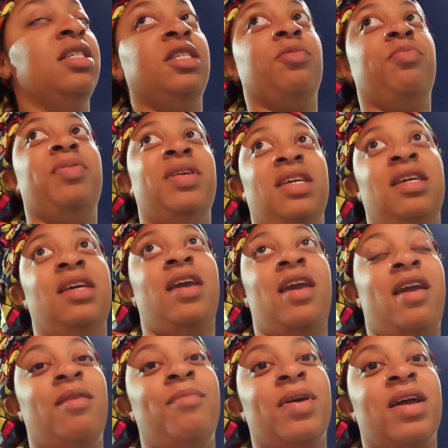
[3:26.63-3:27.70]
to pee
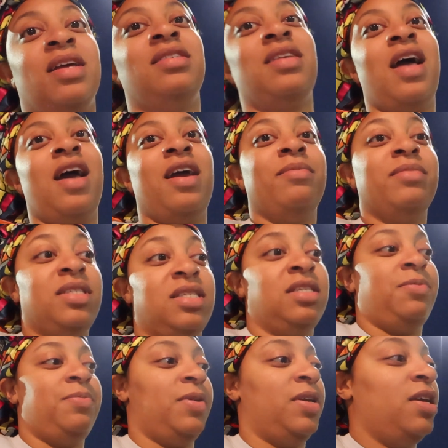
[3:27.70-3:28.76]
and because I'm
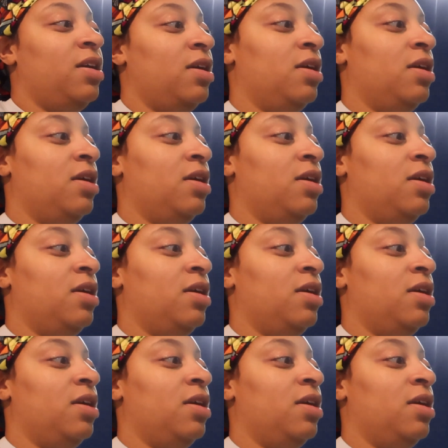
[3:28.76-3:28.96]
sleepy.